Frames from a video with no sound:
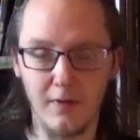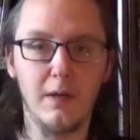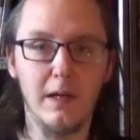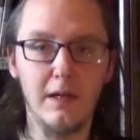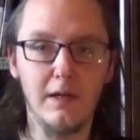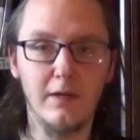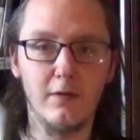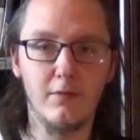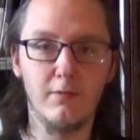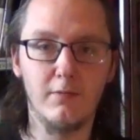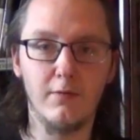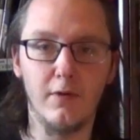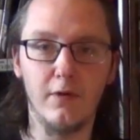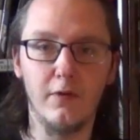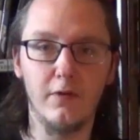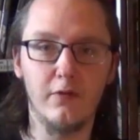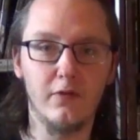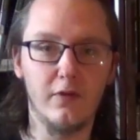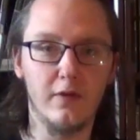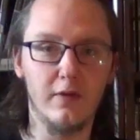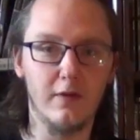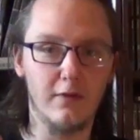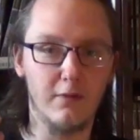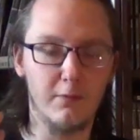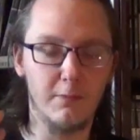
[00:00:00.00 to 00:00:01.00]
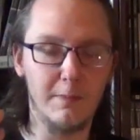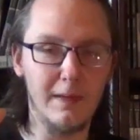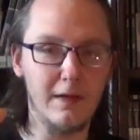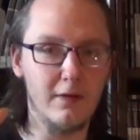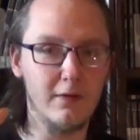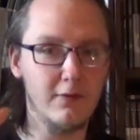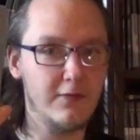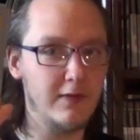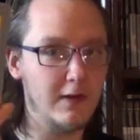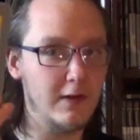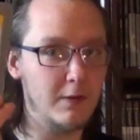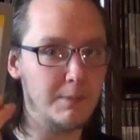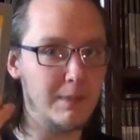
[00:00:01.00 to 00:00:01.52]
Platinum version of
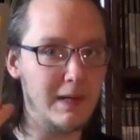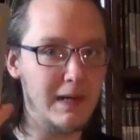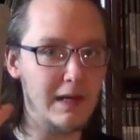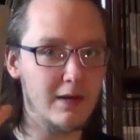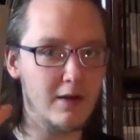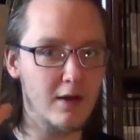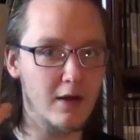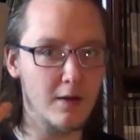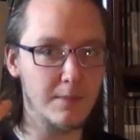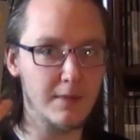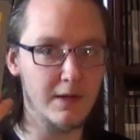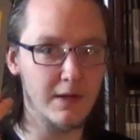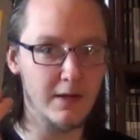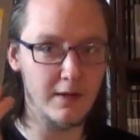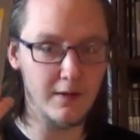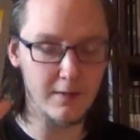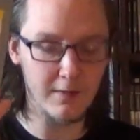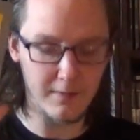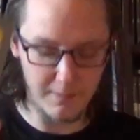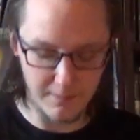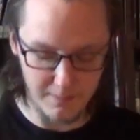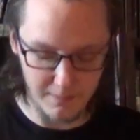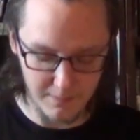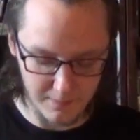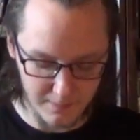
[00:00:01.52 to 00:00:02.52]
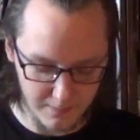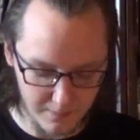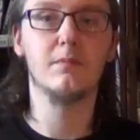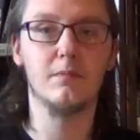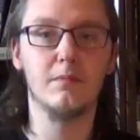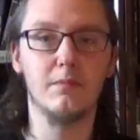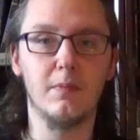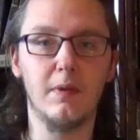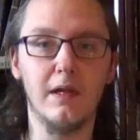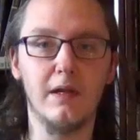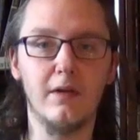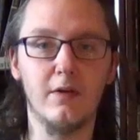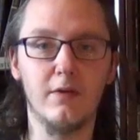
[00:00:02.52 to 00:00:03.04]
Battlefield Bad Company,
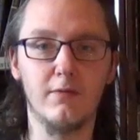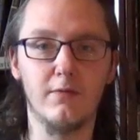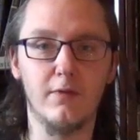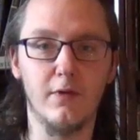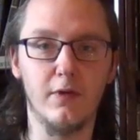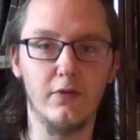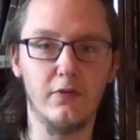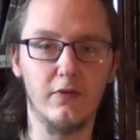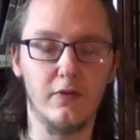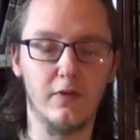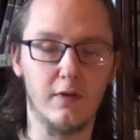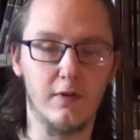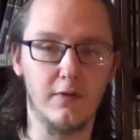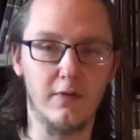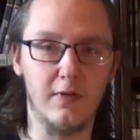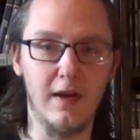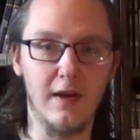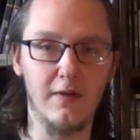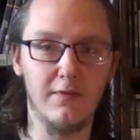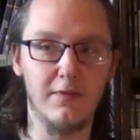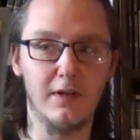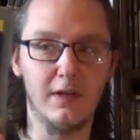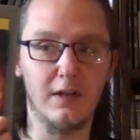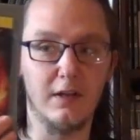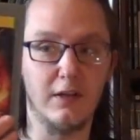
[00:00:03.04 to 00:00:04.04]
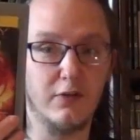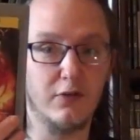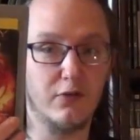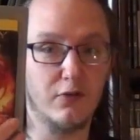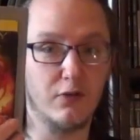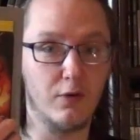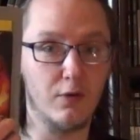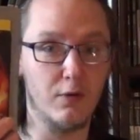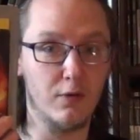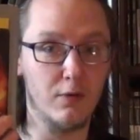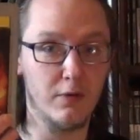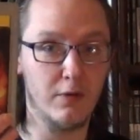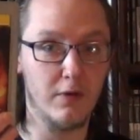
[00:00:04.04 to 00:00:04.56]
Platinum version of Heavenly
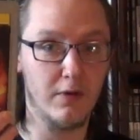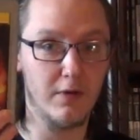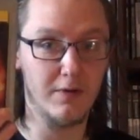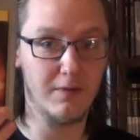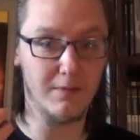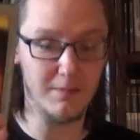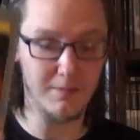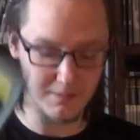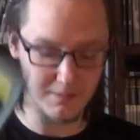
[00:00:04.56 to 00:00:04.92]
Sword,